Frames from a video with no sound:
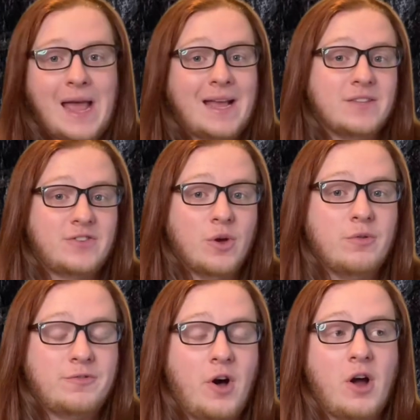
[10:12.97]
And so
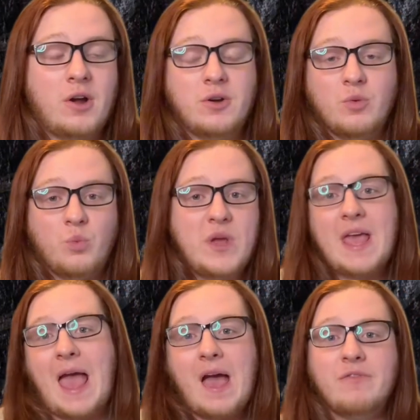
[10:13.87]
far, we
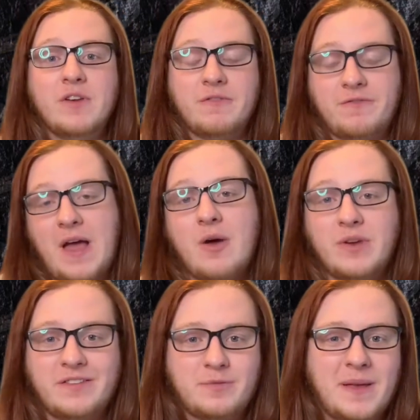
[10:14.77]
haven't found
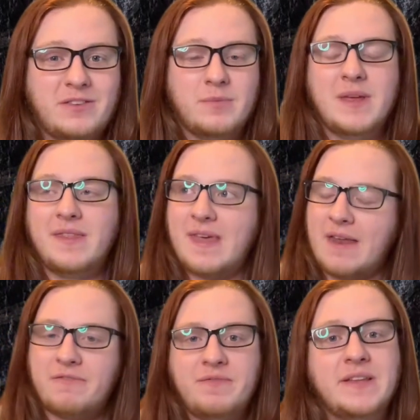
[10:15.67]
a specimen
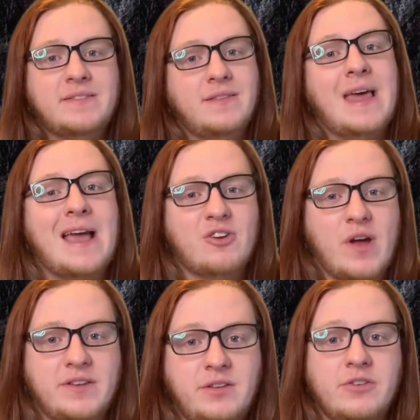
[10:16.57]
that fits that
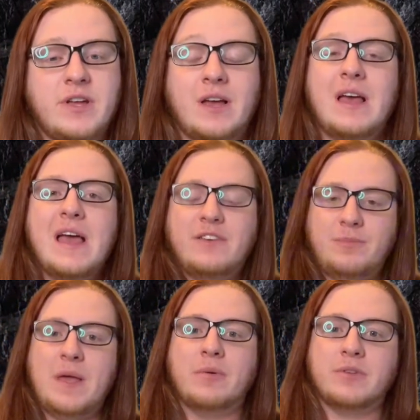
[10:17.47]
criteria to
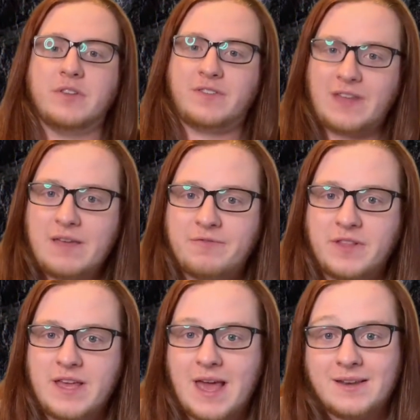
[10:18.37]
be able to
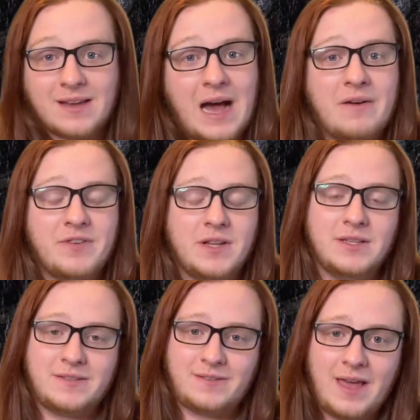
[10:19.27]
safely and
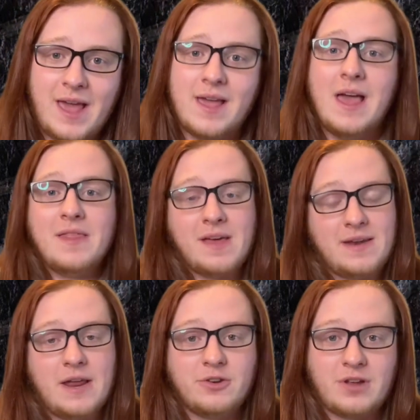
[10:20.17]
confidently say that
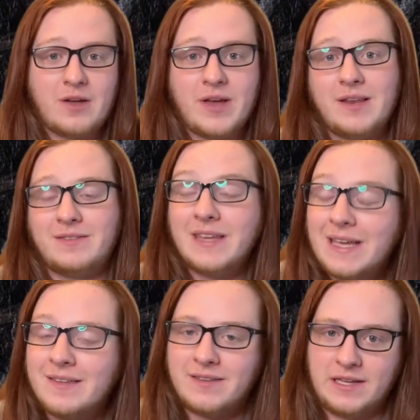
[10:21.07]
Nanotyrannus
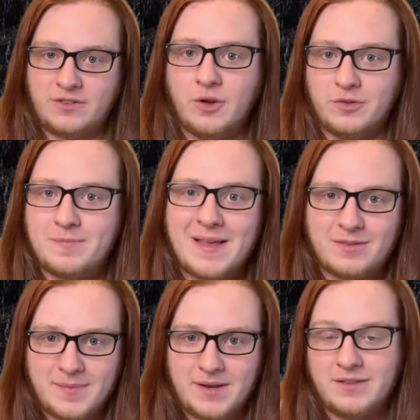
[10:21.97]
is its own
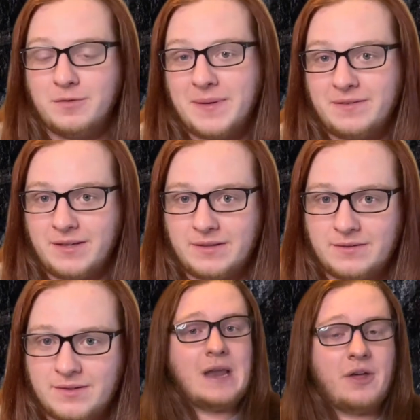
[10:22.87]
specimen and
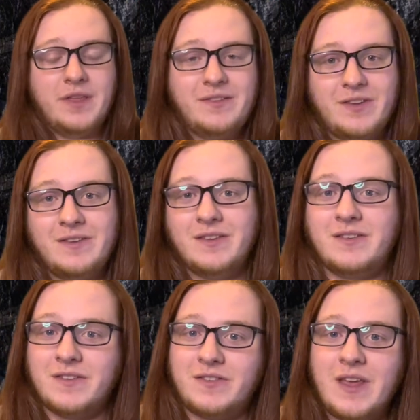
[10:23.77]
species. Now, this isn't
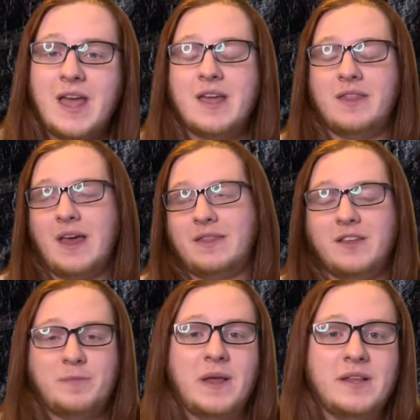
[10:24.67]
to say that
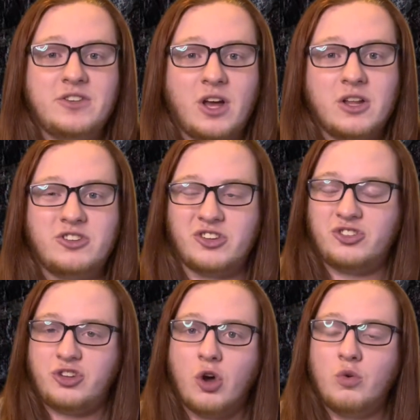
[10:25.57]
these paleontologists
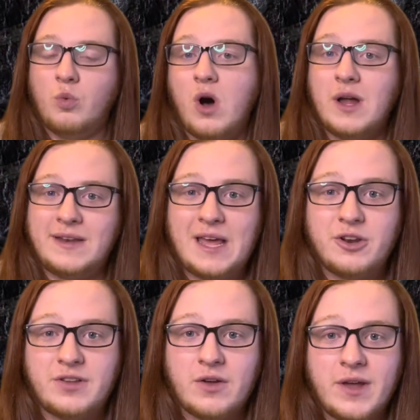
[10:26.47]
don't want
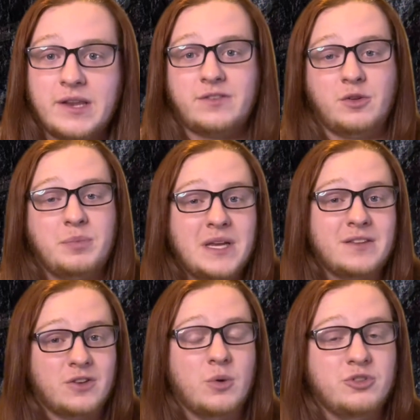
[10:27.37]
Nanotyrannus to be
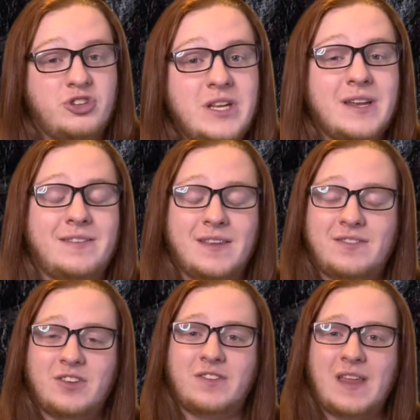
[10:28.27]
its own genus,
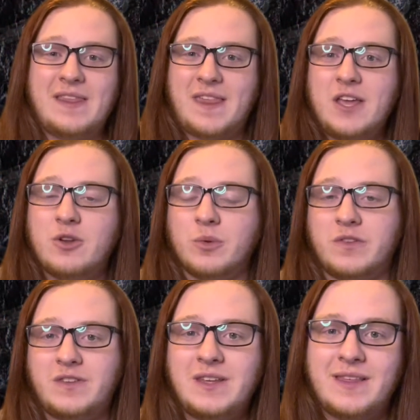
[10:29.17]
it's just that they don't
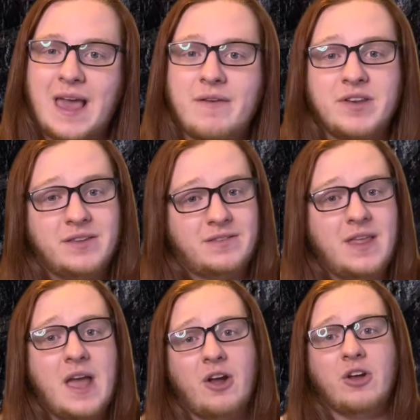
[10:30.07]
see the evidence
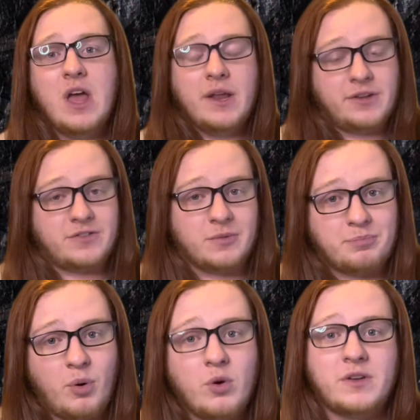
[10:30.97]
there to
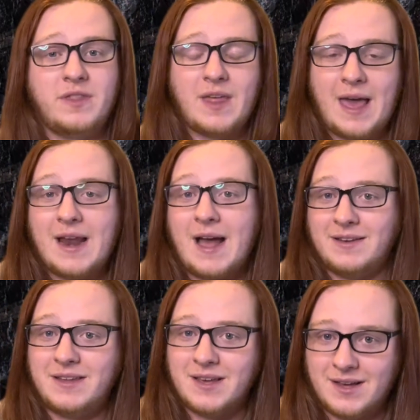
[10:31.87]
support that
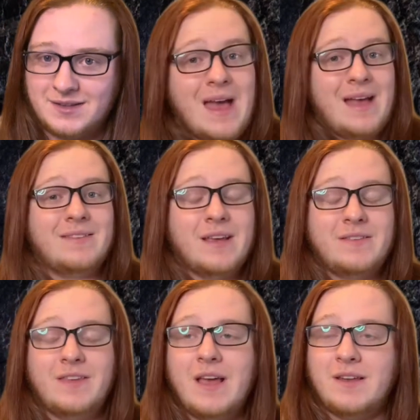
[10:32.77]
idea. As I
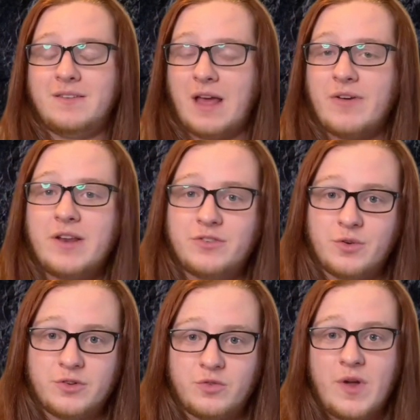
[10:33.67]
said,
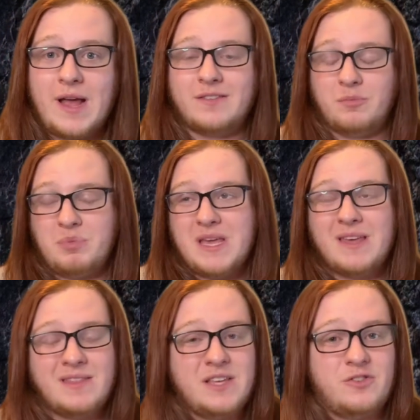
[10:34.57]
Tyrannosaurus rex
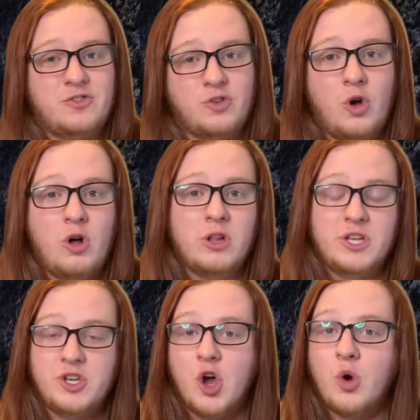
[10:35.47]
being the sole
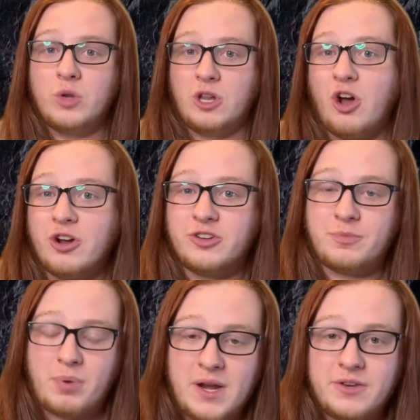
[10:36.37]
known large
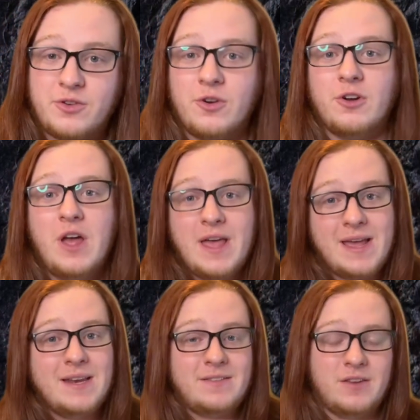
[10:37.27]
predator
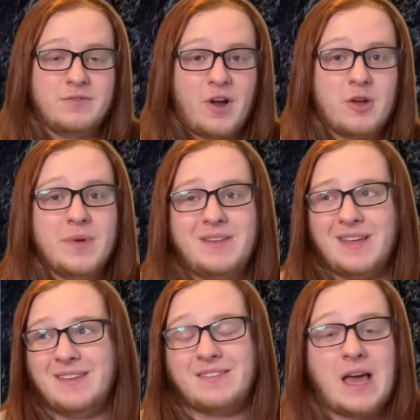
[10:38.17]
in its environment
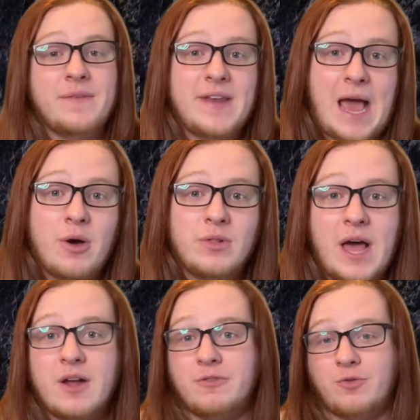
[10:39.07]
is kind of an
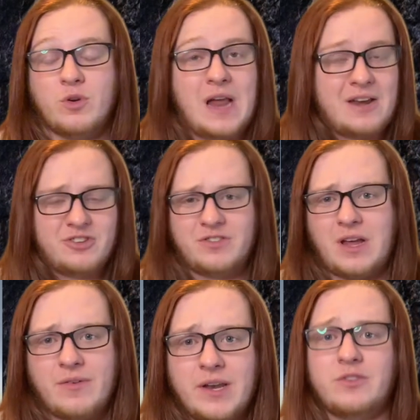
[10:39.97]
outlier for not just
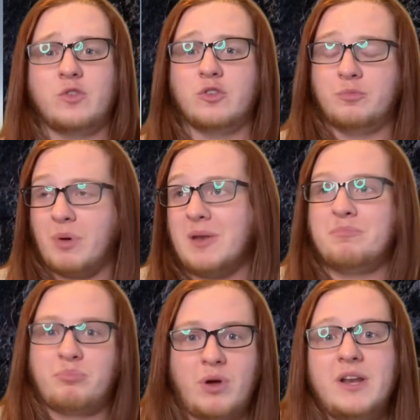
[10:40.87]
Tyrannosaurus, dinosaurs,
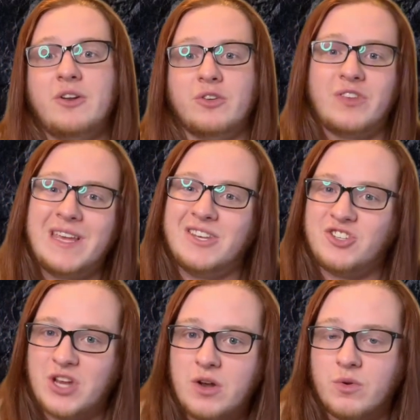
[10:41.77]
but predators in
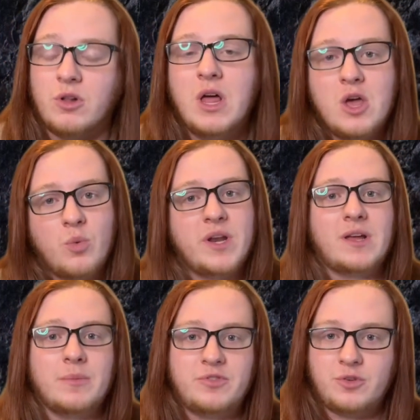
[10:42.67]
general when it
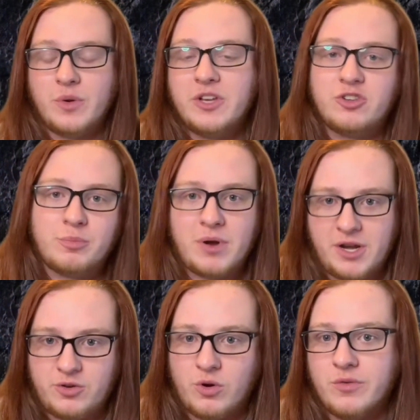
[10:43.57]
comes to
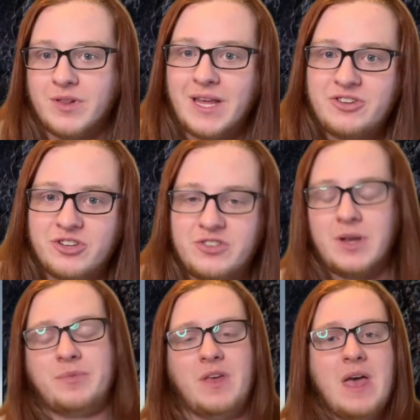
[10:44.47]
interpredatory
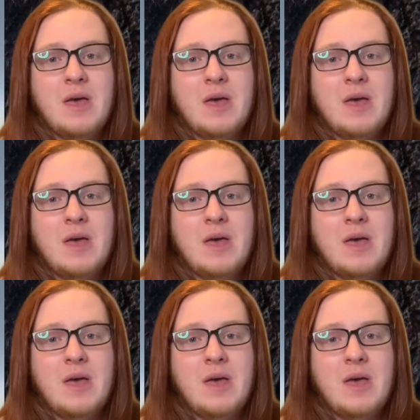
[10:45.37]
relationships.